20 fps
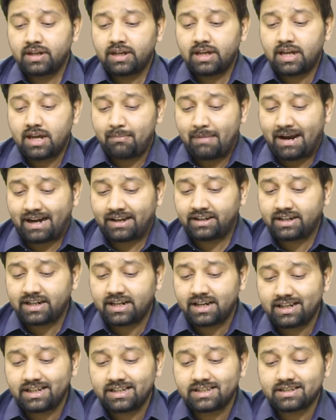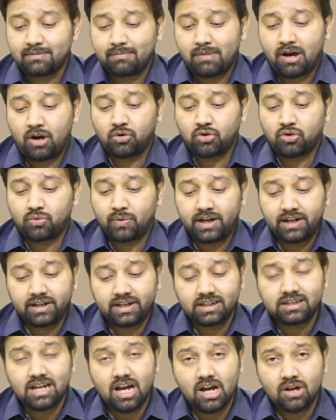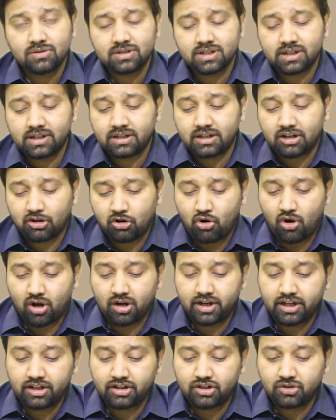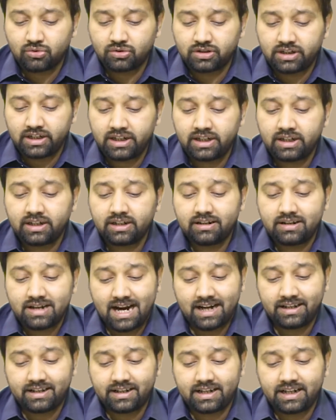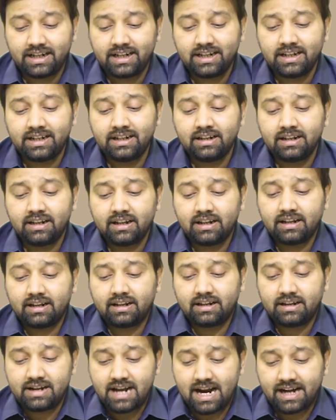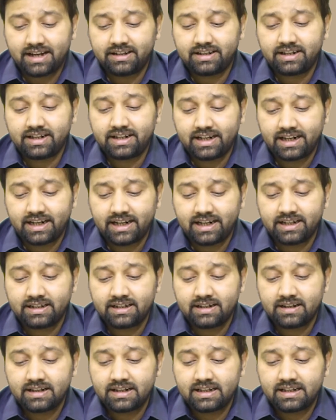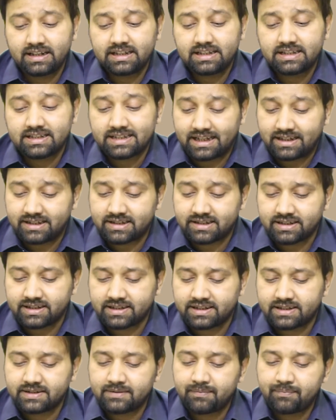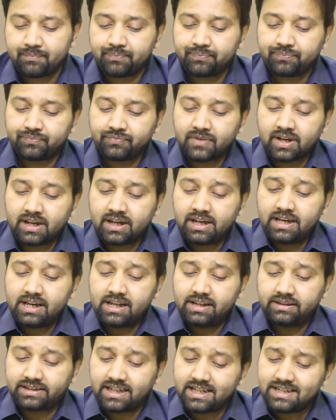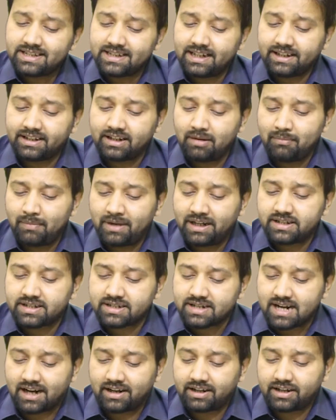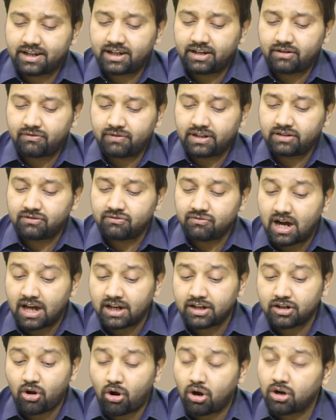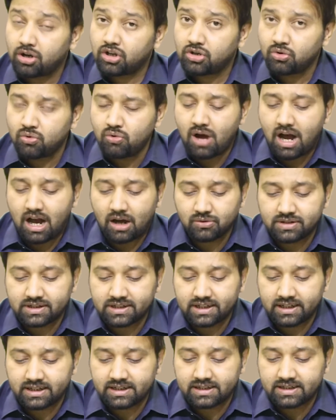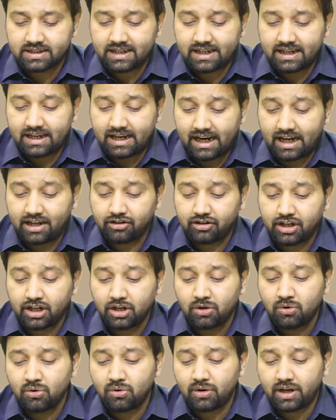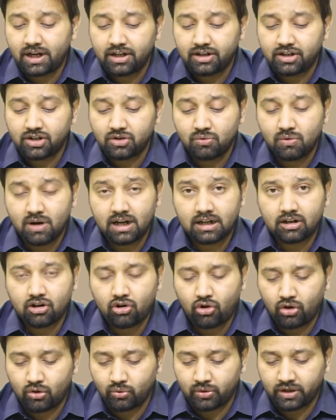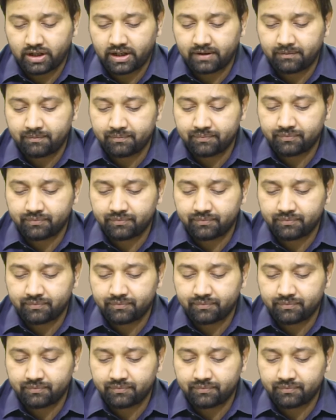Hematia is about 20,000 according to the 1998 census. This settlement started with 1 or 2 houses and grew into a colony.